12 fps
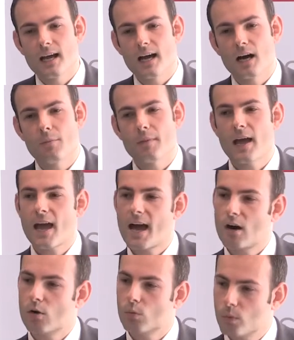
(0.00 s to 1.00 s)

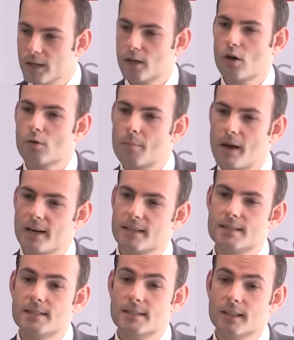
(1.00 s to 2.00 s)
how we go about
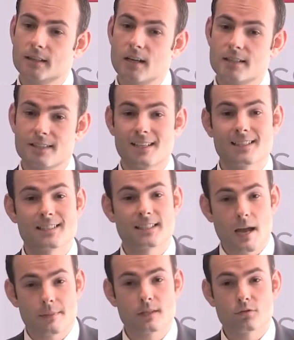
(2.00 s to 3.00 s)
assisting clients
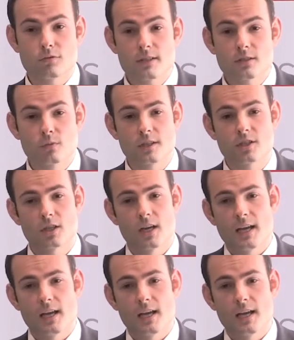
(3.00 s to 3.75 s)
understand this risk, which